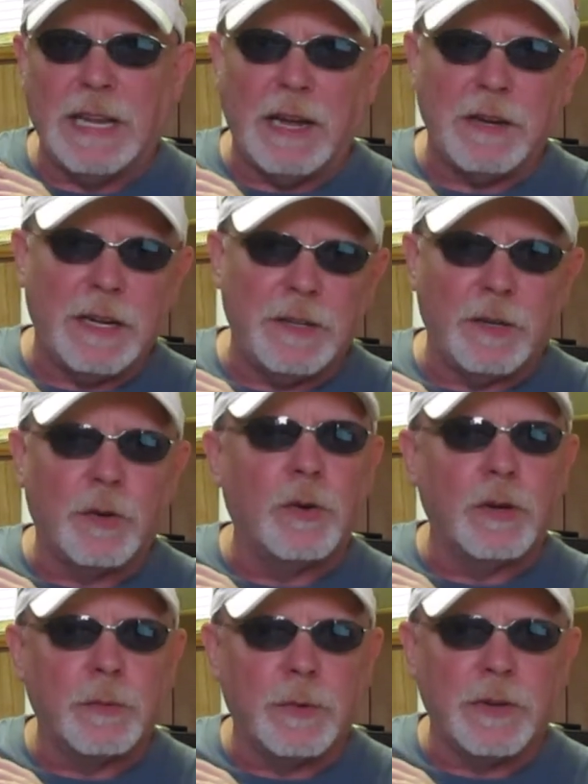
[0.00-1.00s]
down on the
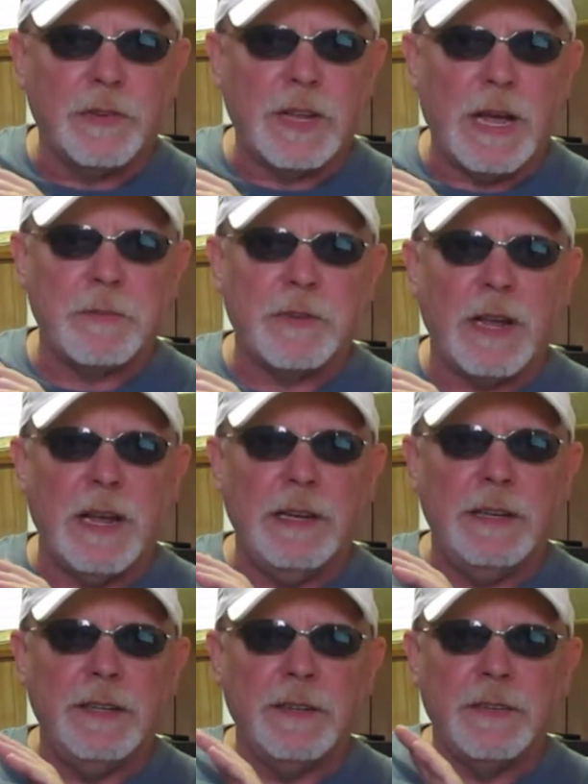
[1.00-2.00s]
corner where the stop
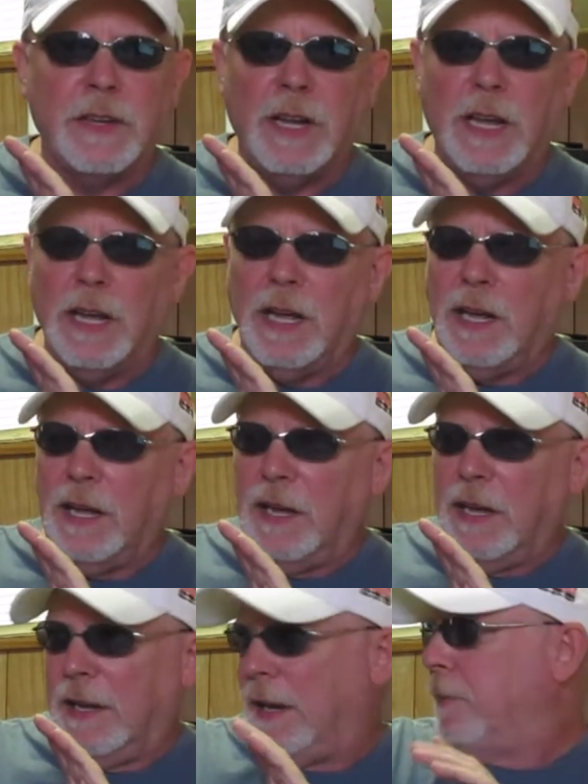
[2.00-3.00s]
sign is,
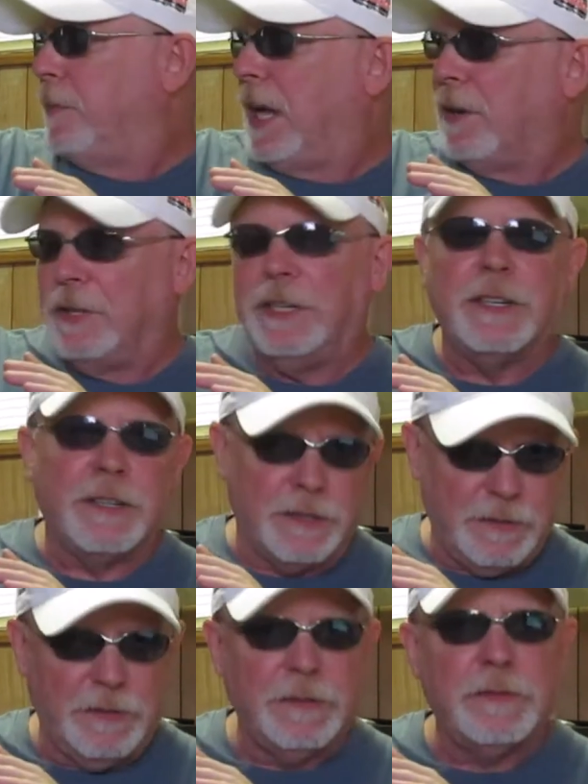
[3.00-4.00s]
and I'm down
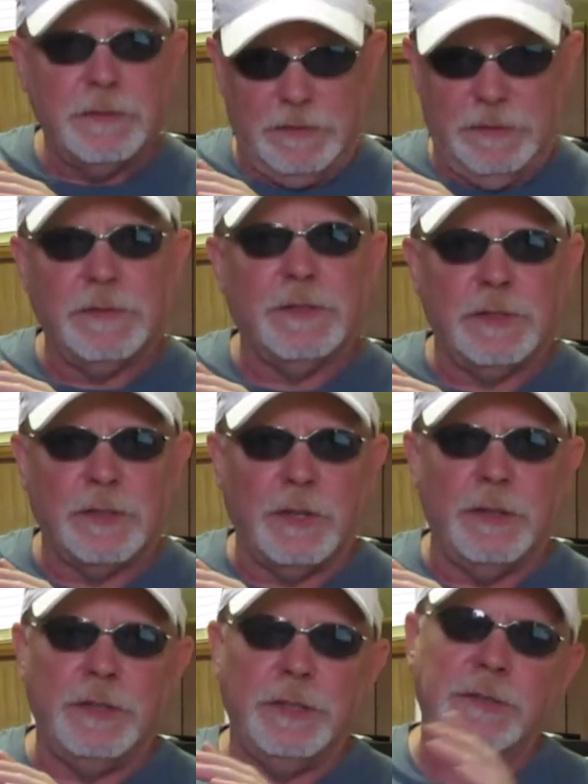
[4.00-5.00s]
here, so
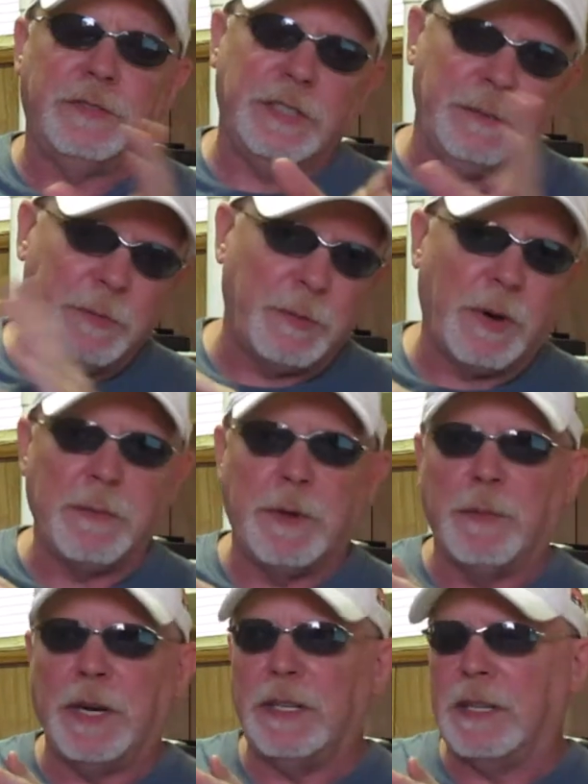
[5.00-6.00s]
you see me ride my
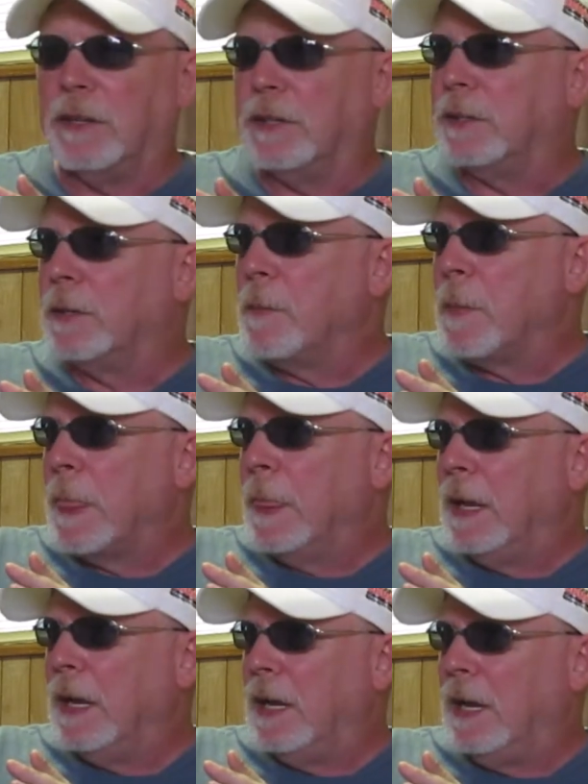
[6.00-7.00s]
bike down there.
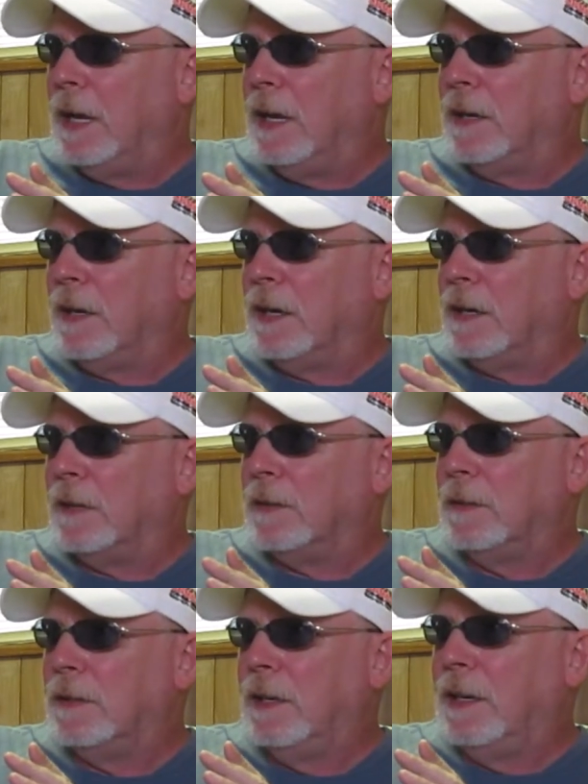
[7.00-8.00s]
And
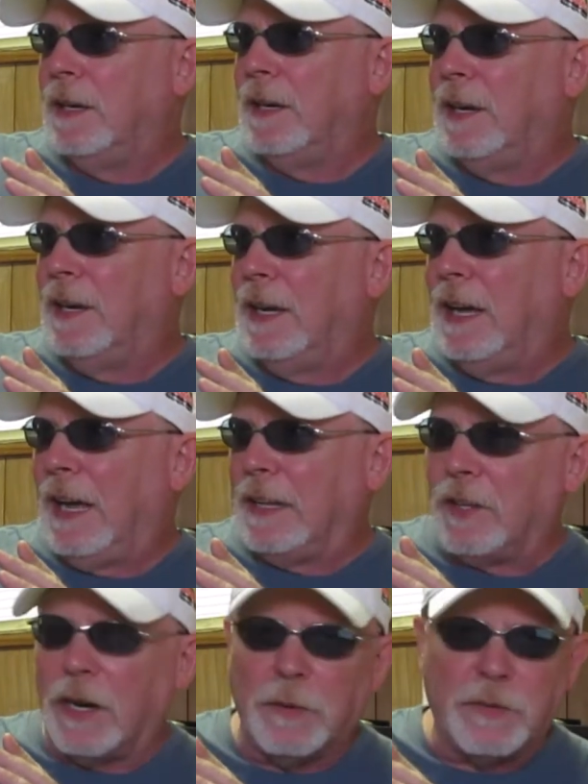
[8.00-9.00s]
I
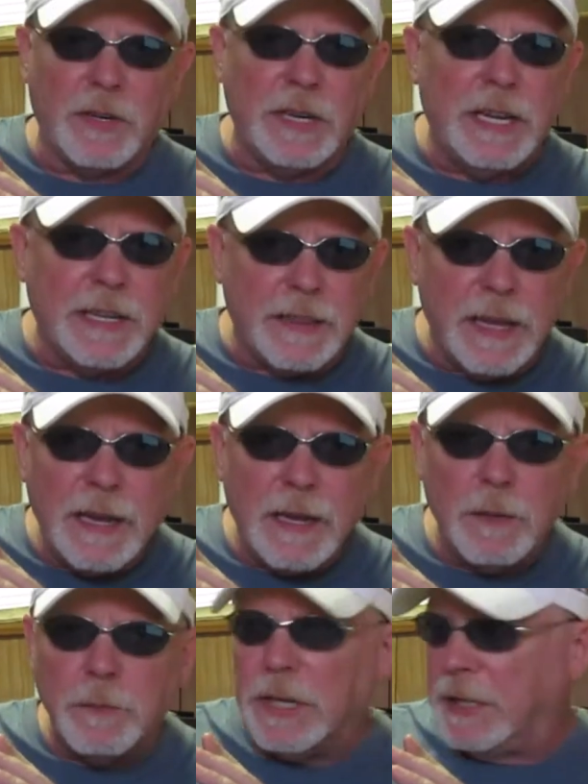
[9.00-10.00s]
thought I was going to hit
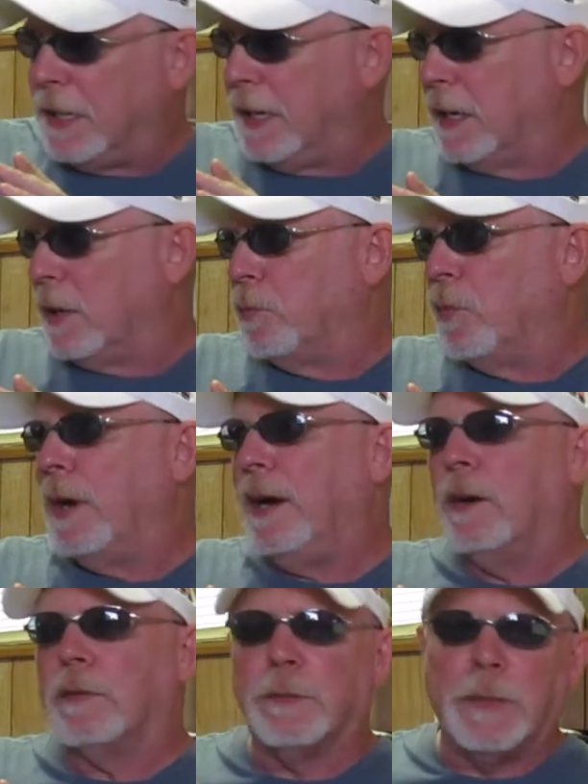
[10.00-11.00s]
them, and then I come
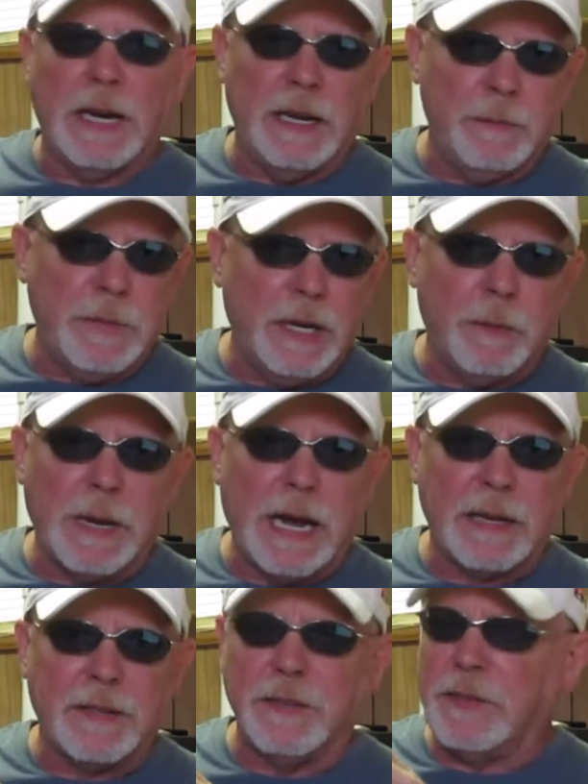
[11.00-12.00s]
way over by
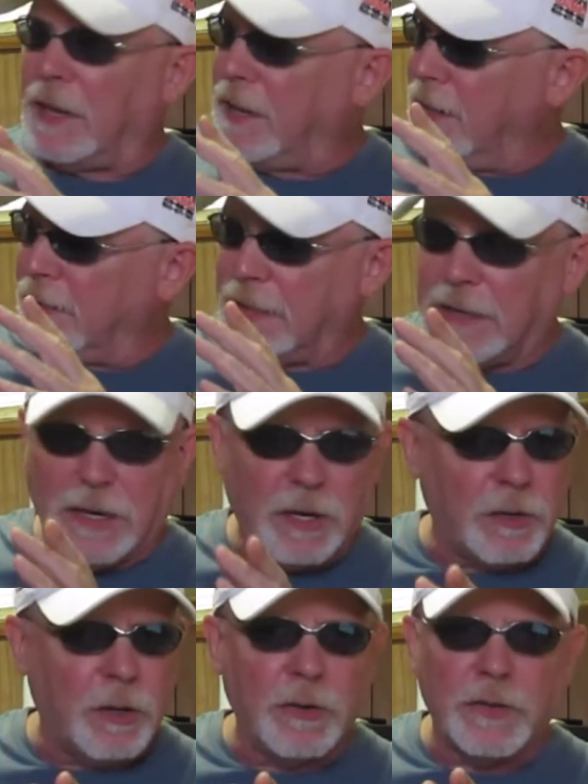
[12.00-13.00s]
mailboxes. I can't tell how
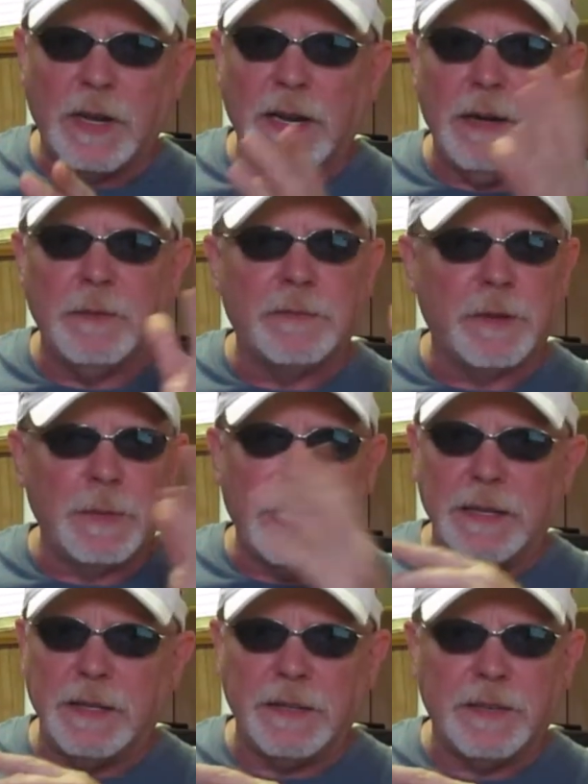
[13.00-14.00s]
close I am from
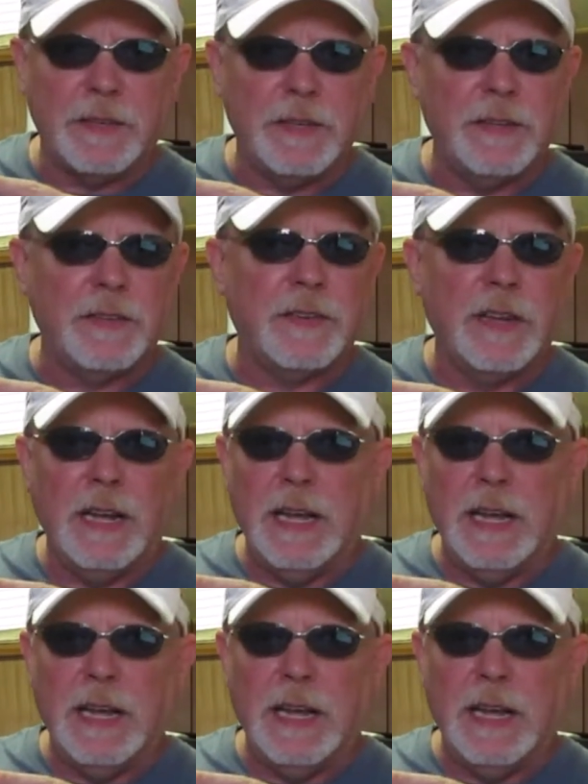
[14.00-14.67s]
that distance.